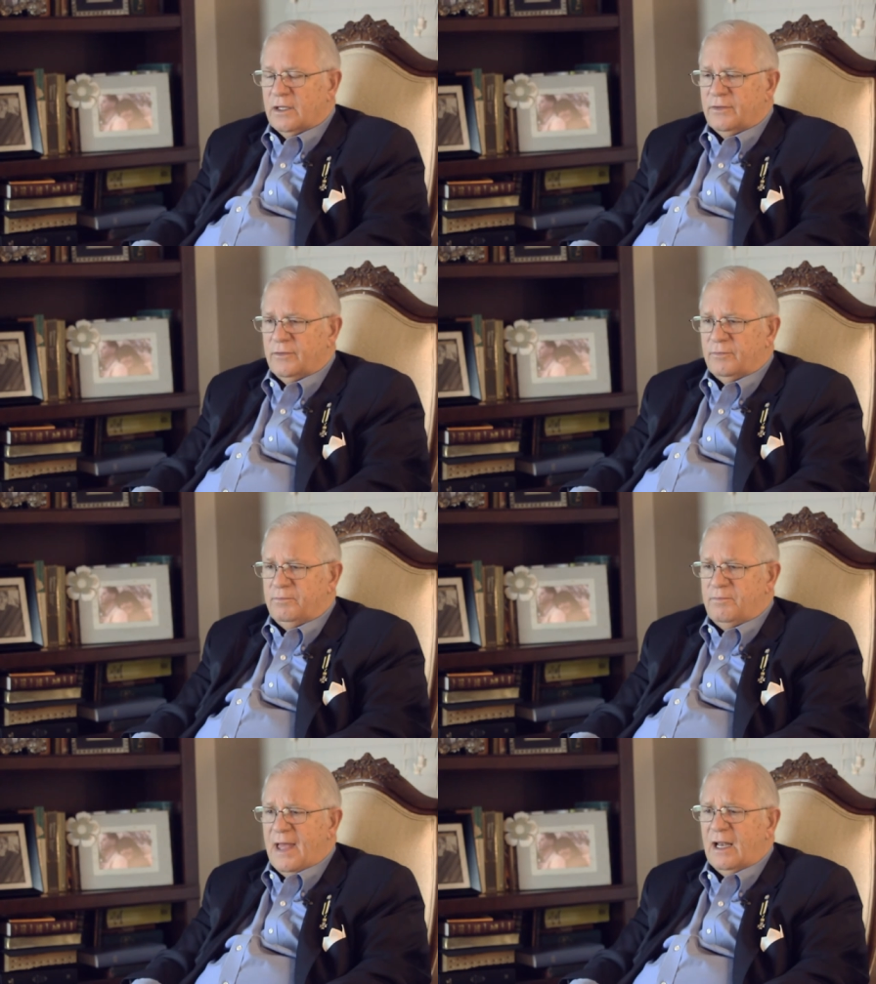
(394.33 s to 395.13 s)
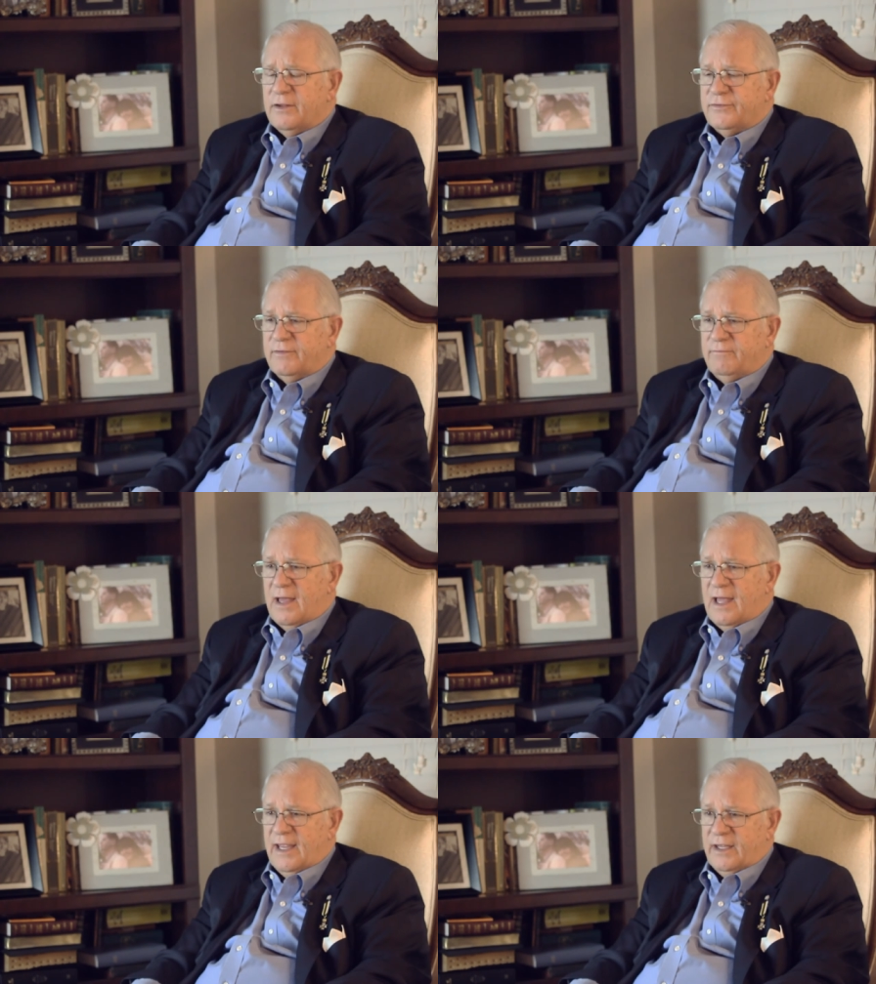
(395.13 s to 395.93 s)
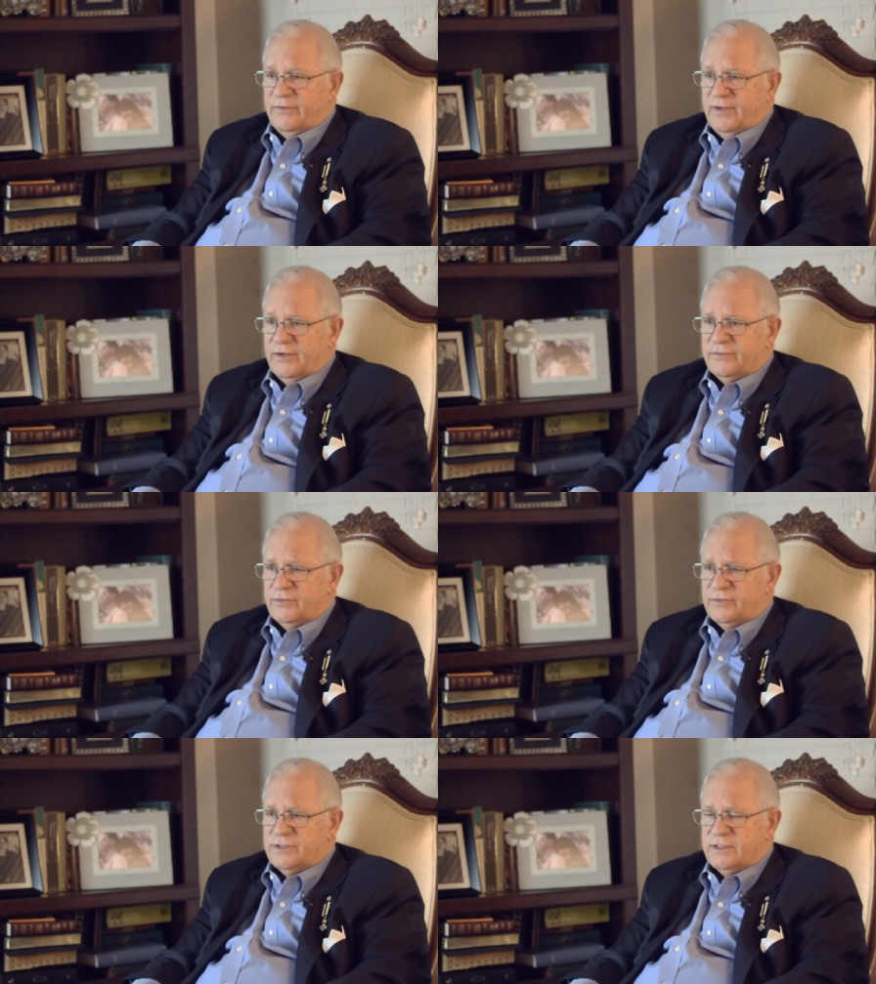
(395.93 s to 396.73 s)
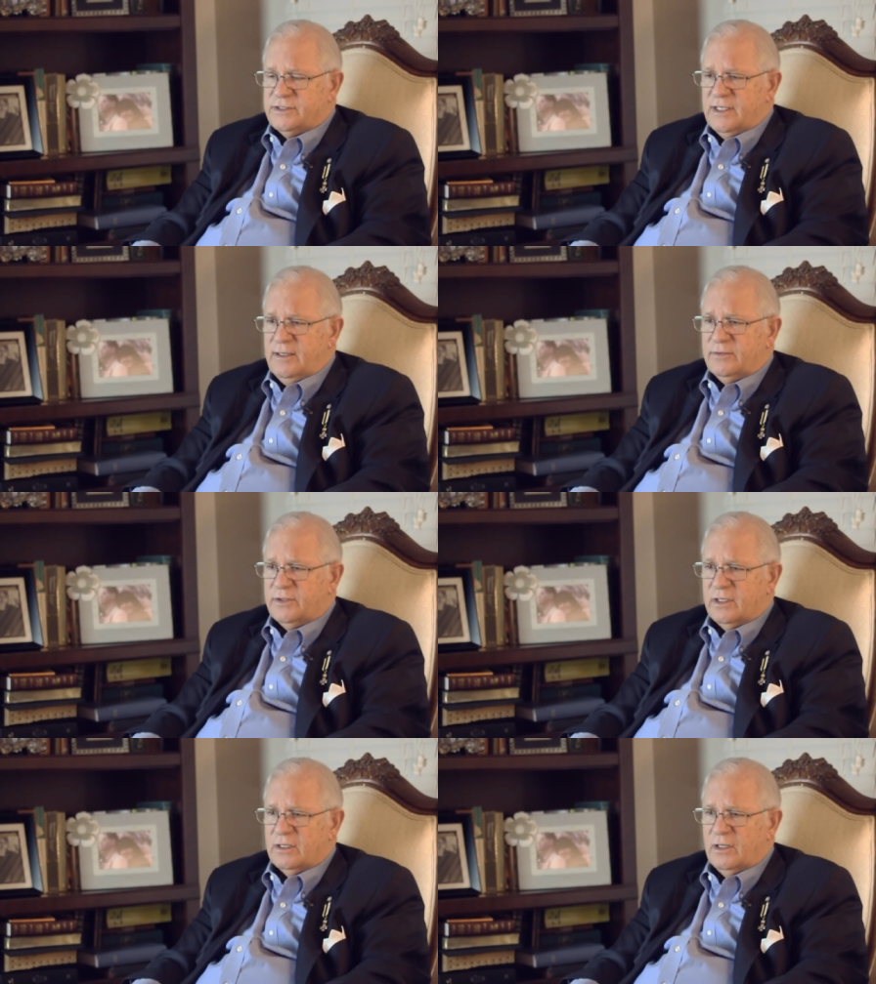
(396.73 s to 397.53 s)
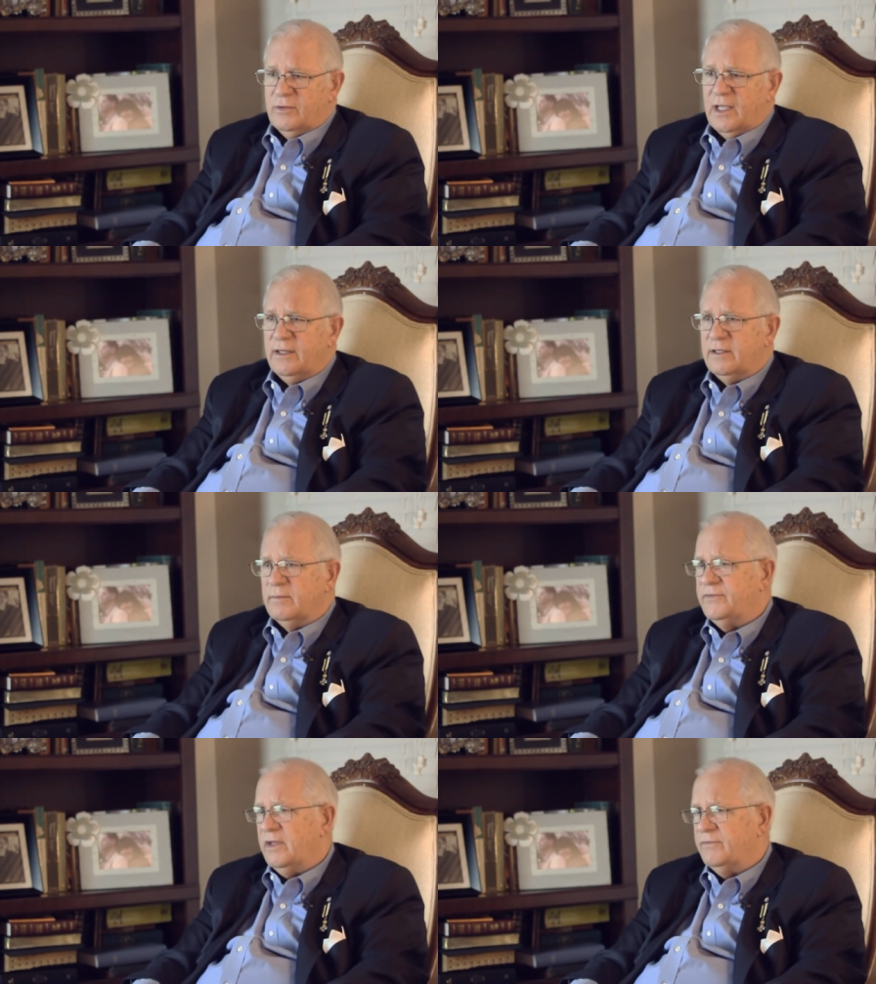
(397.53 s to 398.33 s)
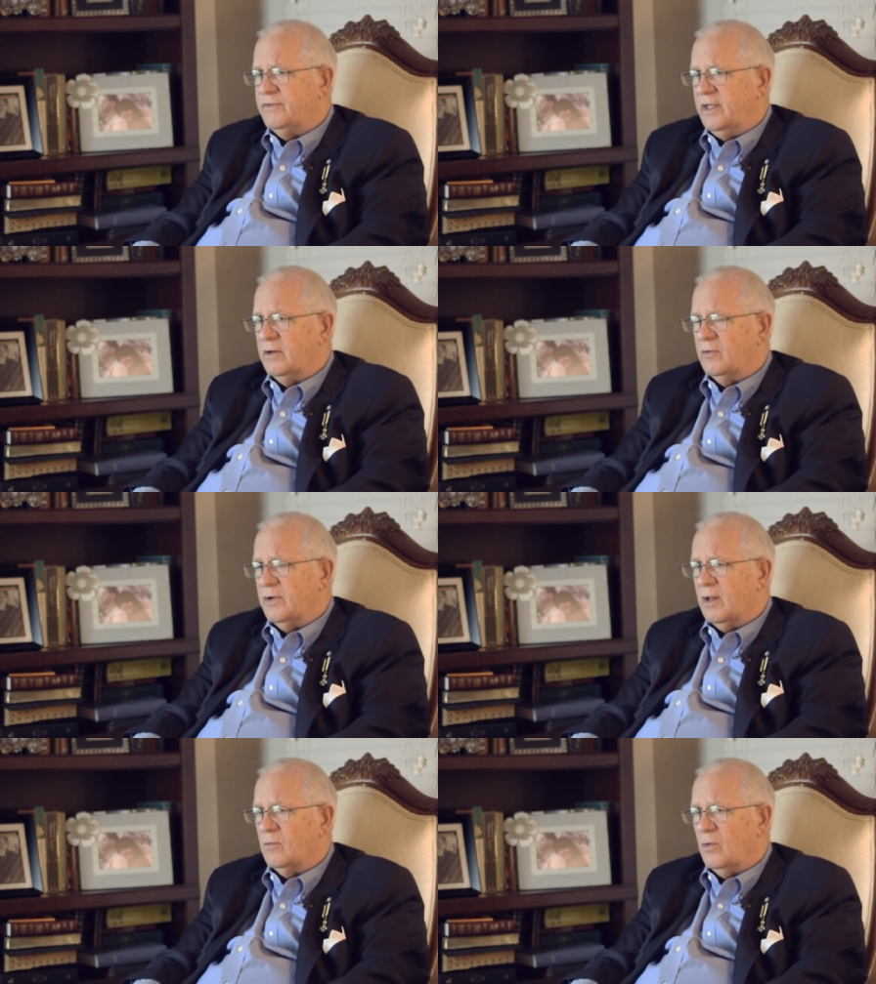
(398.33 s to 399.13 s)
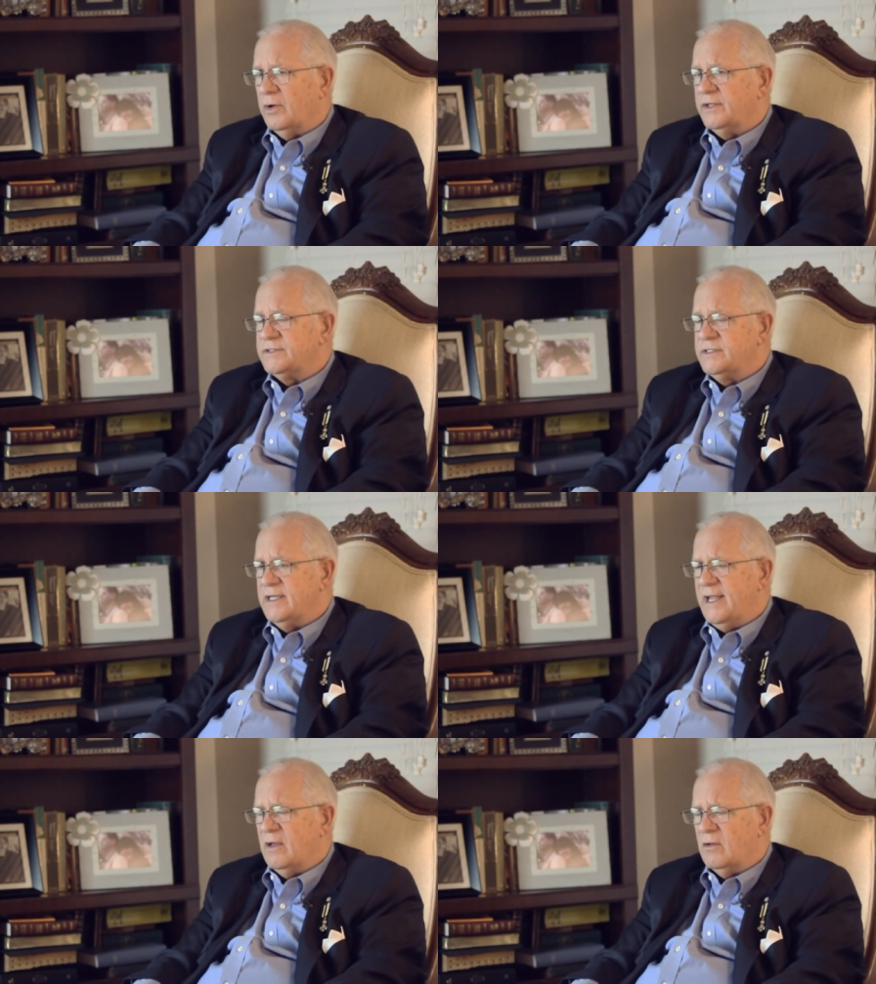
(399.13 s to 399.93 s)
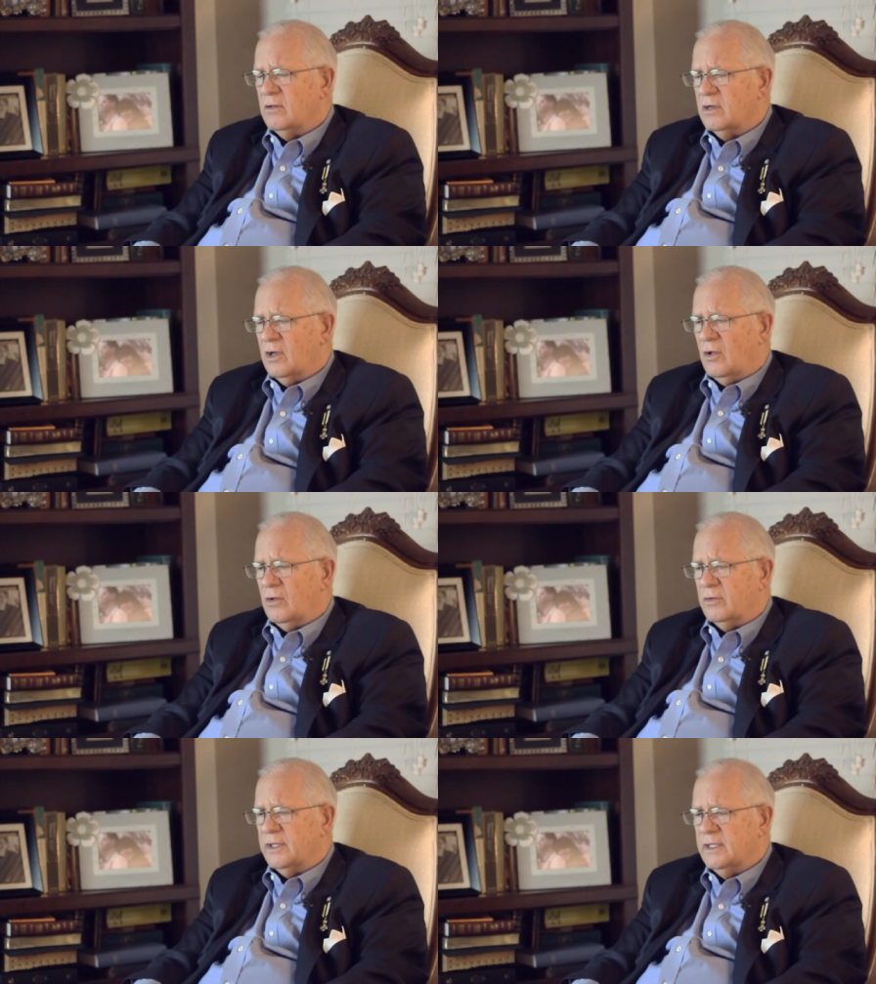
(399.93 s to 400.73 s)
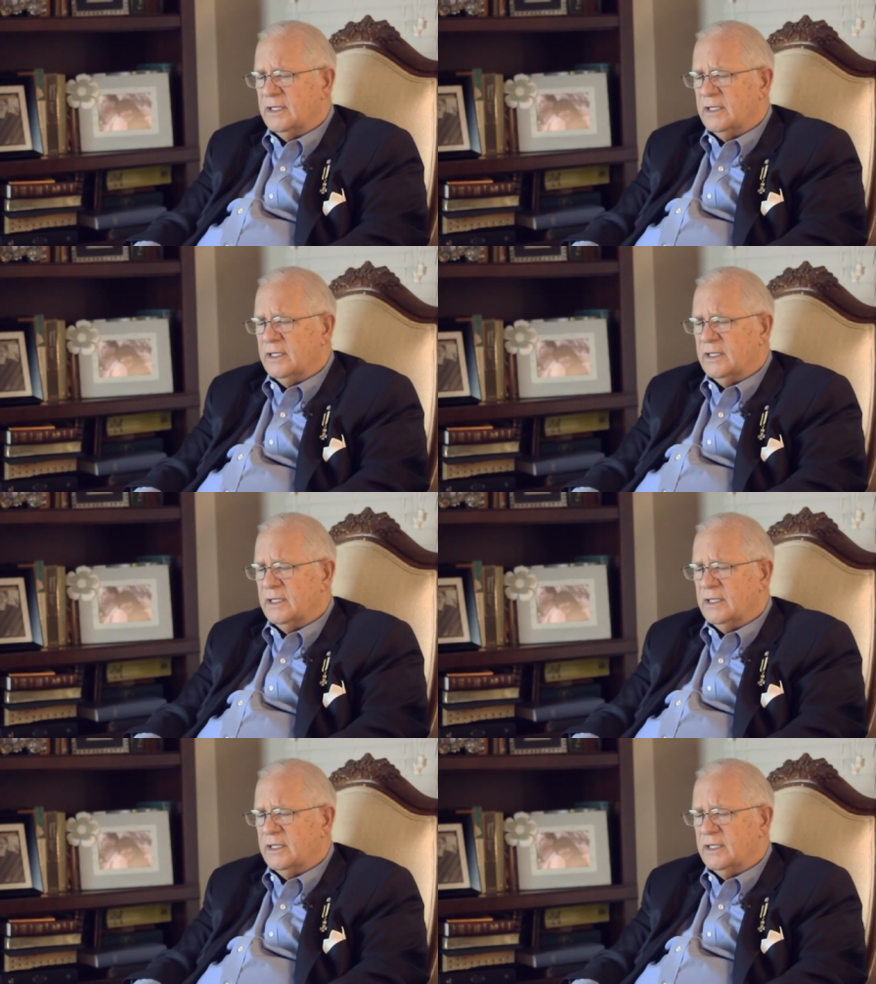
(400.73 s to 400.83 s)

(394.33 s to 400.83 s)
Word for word: The balance of my ancestors seem to locate themselves in and around what is now called,